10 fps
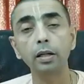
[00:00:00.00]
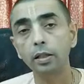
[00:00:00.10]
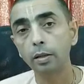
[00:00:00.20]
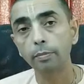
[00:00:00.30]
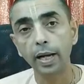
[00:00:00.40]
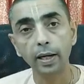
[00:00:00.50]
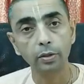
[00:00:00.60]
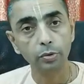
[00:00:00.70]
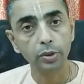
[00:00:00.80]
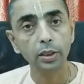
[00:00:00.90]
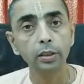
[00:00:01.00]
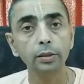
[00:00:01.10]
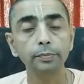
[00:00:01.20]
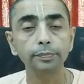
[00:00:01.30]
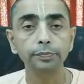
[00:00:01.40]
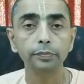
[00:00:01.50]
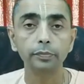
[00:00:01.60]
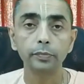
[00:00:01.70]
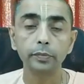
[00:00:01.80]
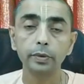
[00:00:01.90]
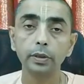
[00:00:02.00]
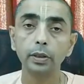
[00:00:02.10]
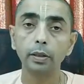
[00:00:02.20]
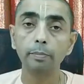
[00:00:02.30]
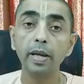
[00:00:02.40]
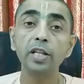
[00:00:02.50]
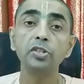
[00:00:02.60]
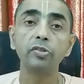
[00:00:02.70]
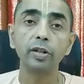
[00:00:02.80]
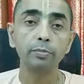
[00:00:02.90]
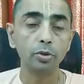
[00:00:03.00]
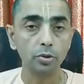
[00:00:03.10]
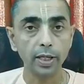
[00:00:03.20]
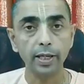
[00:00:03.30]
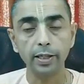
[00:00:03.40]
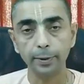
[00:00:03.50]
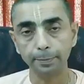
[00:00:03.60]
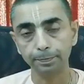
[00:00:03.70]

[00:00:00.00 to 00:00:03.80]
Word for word: come back to the mainstream society.